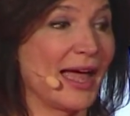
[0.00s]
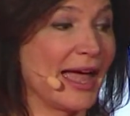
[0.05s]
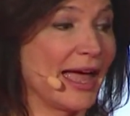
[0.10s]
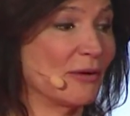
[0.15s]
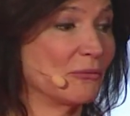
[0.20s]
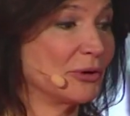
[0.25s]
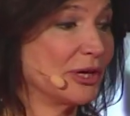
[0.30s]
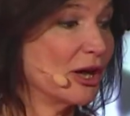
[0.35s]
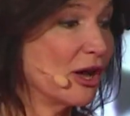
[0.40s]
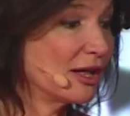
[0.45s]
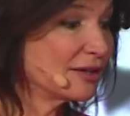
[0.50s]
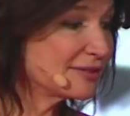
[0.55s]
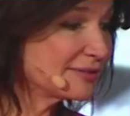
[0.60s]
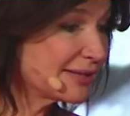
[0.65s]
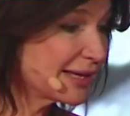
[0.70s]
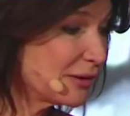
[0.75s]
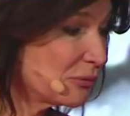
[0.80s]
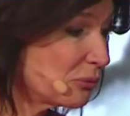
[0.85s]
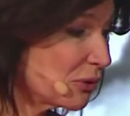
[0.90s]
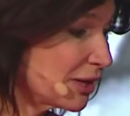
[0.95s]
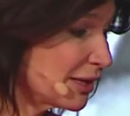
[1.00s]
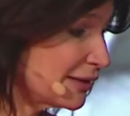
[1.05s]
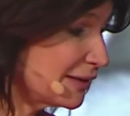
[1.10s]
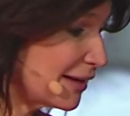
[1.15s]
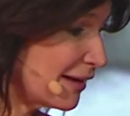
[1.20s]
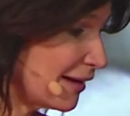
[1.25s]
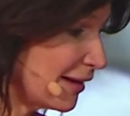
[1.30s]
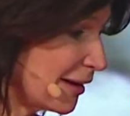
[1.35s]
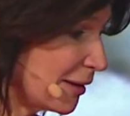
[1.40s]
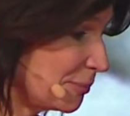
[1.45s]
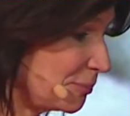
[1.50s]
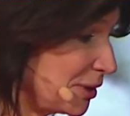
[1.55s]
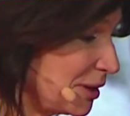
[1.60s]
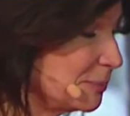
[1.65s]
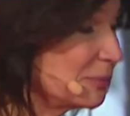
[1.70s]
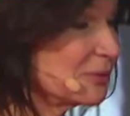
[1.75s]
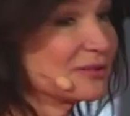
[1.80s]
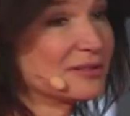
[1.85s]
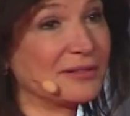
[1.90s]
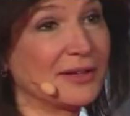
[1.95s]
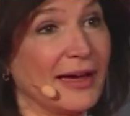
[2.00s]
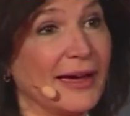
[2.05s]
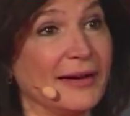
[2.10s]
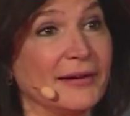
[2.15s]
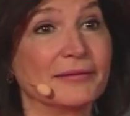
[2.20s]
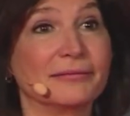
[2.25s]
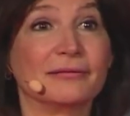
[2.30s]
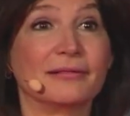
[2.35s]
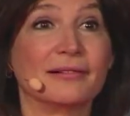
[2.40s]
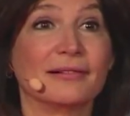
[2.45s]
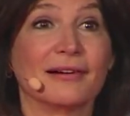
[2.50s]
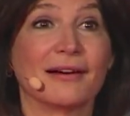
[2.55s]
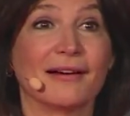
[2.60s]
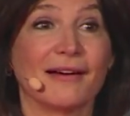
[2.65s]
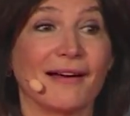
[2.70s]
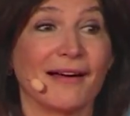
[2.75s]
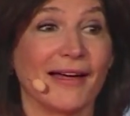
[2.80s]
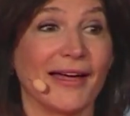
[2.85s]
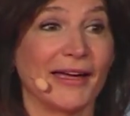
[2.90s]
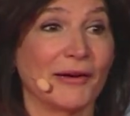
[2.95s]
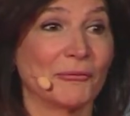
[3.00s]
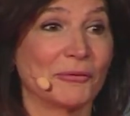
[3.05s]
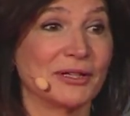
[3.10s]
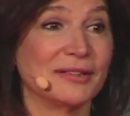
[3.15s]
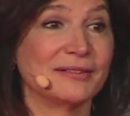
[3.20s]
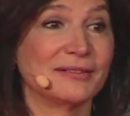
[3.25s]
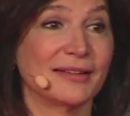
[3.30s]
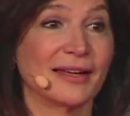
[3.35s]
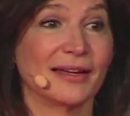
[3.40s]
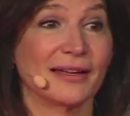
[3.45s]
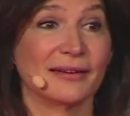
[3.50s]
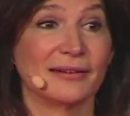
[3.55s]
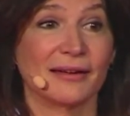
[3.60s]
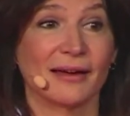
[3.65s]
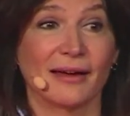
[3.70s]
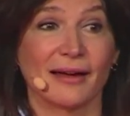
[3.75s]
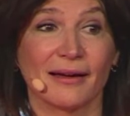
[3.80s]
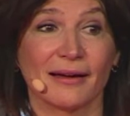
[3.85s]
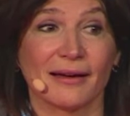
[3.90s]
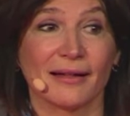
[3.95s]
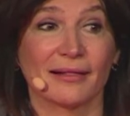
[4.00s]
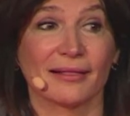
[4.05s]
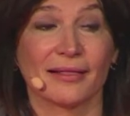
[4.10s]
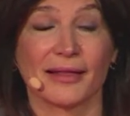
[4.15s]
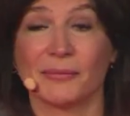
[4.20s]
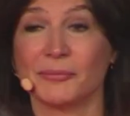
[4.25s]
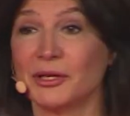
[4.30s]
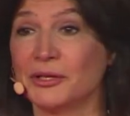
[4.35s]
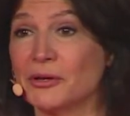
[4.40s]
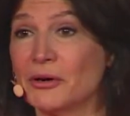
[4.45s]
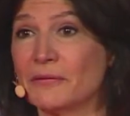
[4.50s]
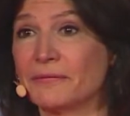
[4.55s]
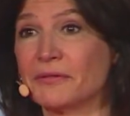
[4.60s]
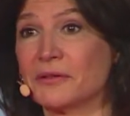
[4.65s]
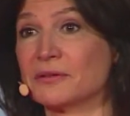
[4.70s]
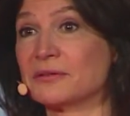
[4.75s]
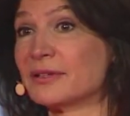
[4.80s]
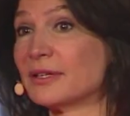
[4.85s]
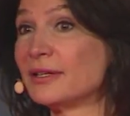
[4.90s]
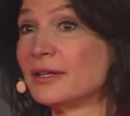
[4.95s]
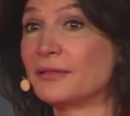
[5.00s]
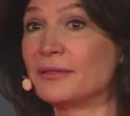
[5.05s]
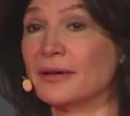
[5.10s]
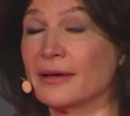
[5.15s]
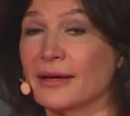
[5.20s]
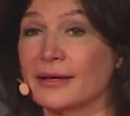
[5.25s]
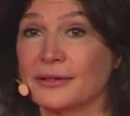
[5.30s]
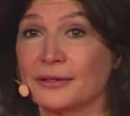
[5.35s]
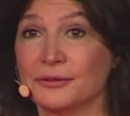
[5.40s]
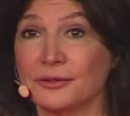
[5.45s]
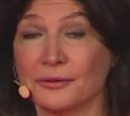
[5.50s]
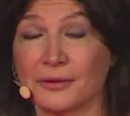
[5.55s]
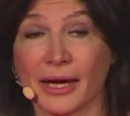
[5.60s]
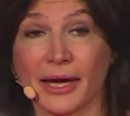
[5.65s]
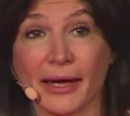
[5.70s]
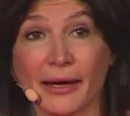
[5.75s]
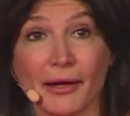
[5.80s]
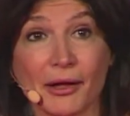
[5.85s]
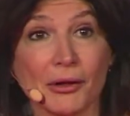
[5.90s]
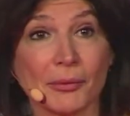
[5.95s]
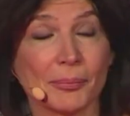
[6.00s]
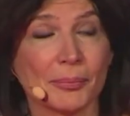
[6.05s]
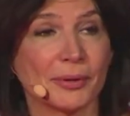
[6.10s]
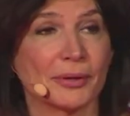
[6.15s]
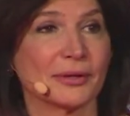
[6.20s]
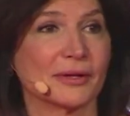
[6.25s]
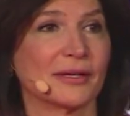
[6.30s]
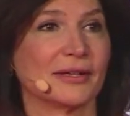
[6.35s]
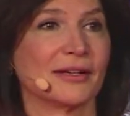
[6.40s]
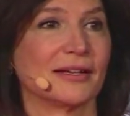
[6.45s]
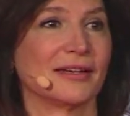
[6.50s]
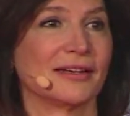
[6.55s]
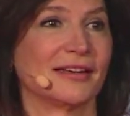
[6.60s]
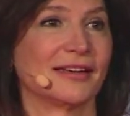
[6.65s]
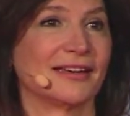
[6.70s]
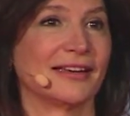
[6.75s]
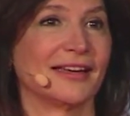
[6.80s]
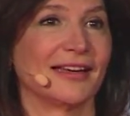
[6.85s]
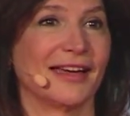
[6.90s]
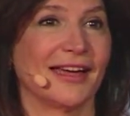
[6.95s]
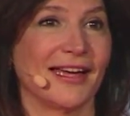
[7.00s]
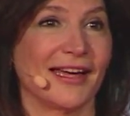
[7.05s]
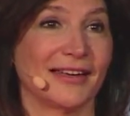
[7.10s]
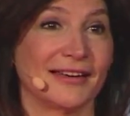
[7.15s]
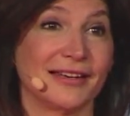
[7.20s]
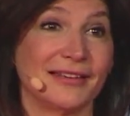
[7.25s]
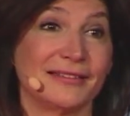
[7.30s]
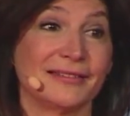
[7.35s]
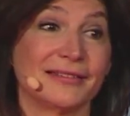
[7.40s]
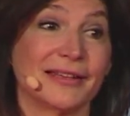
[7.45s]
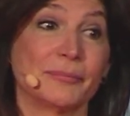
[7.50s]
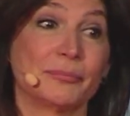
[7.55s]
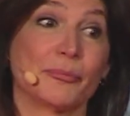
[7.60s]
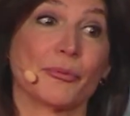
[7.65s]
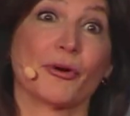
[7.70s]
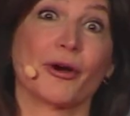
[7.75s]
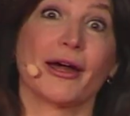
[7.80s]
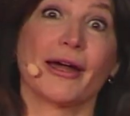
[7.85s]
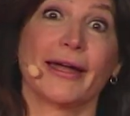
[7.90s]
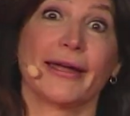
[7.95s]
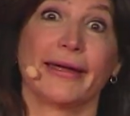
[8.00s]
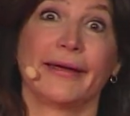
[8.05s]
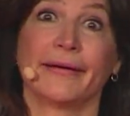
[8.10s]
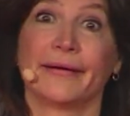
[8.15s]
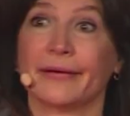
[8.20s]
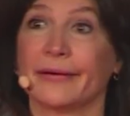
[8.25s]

And we all say what people say. And we said, let me know if there's anything I can do to help. And he said, pray.